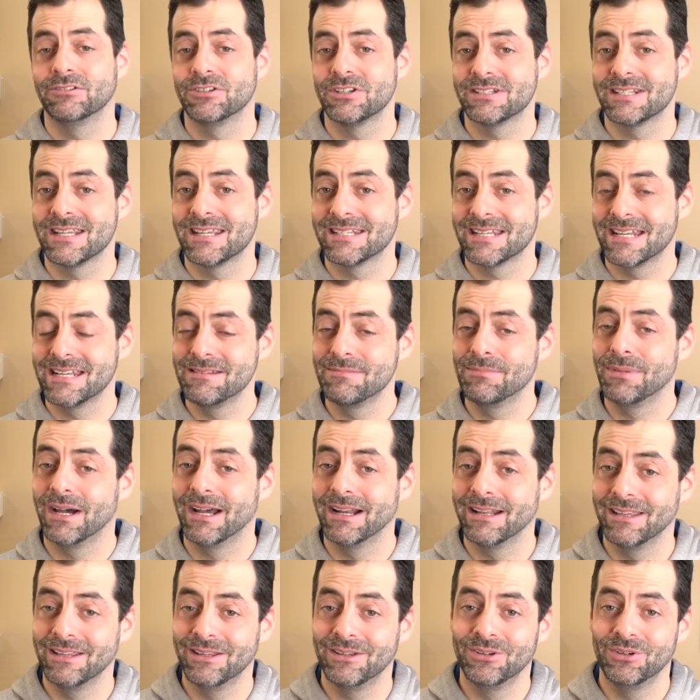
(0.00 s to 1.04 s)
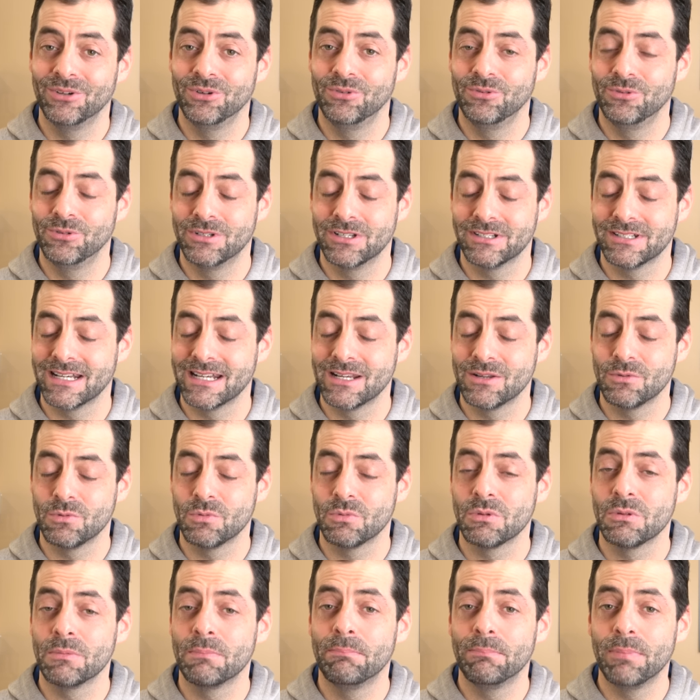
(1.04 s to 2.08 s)
Just as anybody who does
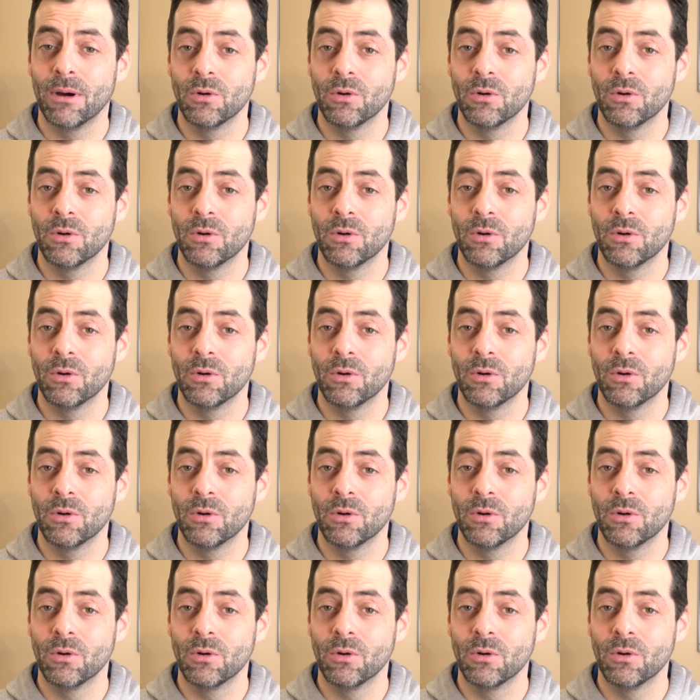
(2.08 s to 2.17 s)
anything with